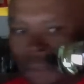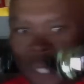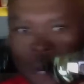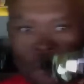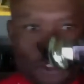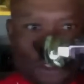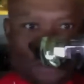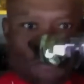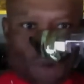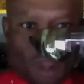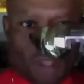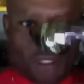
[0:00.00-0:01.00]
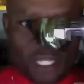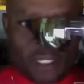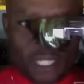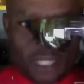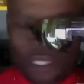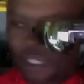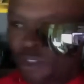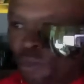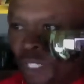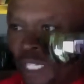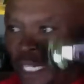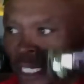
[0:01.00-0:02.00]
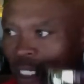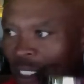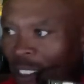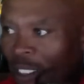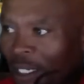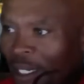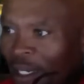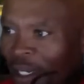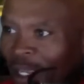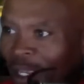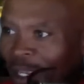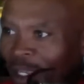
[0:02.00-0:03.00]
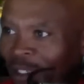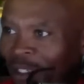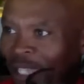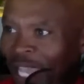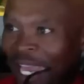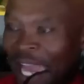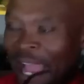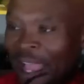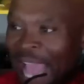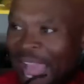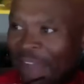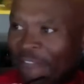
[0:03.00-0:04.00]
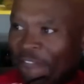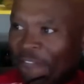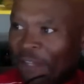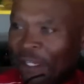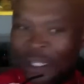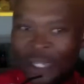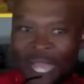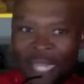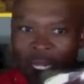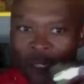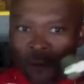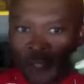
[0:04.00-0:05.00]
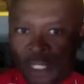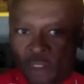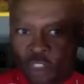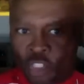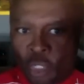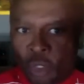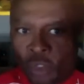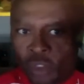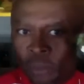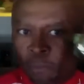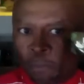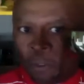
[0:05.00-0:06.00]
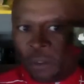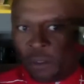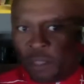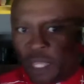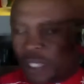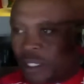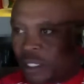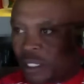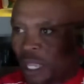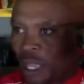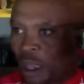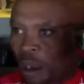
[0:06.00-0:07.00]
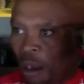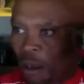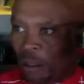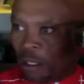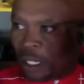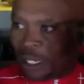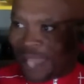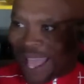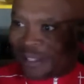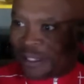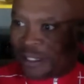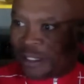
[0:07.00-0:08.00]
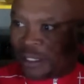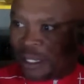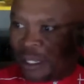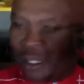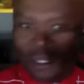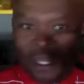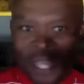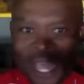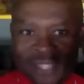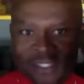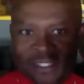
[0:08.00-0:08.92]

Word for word: come with this bronze lens I think is really neat. And I have a feeling that they, they chose to put this on the glasses as